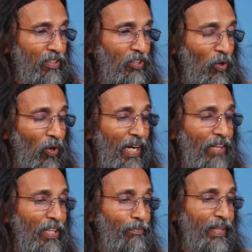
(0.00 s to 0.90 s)

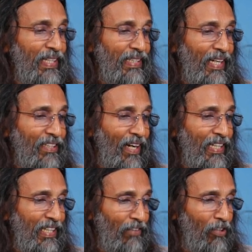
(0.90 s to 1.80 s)
Yoga will bring that
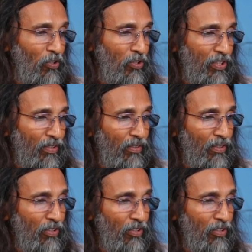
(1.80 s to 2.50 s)
higher evolution.